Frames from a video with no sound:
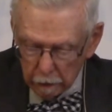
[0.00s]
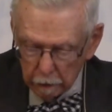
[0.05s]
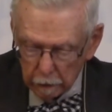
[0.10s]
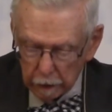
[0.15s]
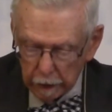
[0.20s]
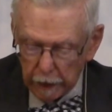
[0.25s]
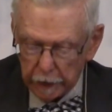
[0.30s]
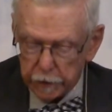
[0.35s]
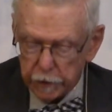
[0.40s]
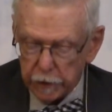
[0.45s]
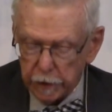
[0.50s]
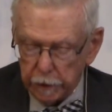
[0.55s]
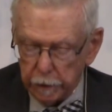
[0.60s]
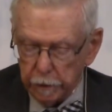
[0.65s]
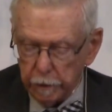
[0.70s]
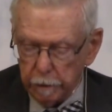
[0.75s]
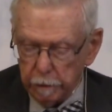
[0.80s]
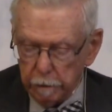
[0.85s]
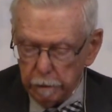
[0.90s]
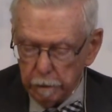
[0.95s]
That's in
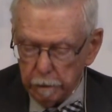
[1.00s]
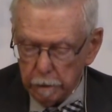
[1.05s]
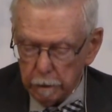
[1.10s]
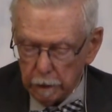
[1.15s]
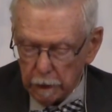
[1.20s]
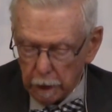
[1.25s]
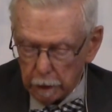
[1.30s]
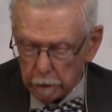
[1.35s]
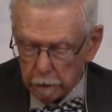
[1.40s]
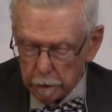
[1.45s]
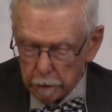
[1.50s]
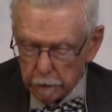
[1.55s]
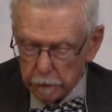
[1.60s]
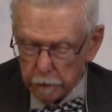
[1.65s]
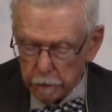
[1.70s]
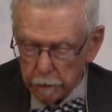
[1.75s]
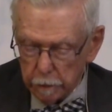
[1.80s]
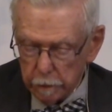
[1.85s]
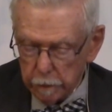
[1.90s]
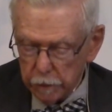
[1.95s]

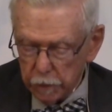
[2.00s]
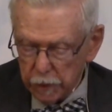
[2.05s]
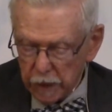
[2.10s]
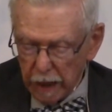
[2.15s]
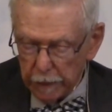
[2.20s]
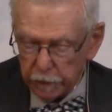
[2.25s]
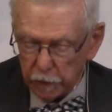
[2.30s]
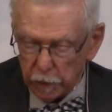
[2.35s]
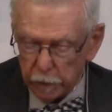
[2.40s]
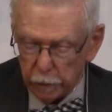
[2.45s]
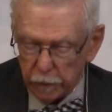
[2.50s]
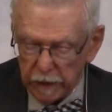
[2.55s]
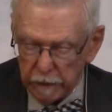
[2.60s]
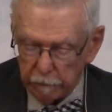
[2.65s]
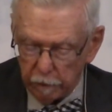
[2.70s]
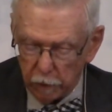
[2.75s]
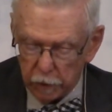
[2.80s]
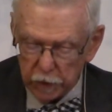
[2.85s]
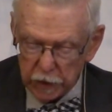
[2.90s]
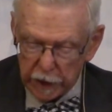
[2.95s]
chapter 3,
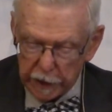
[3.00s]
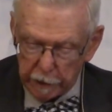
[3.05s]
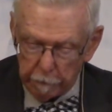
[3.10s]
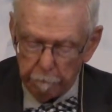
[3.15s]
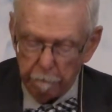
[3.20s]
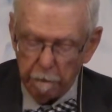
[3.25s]
verse 8.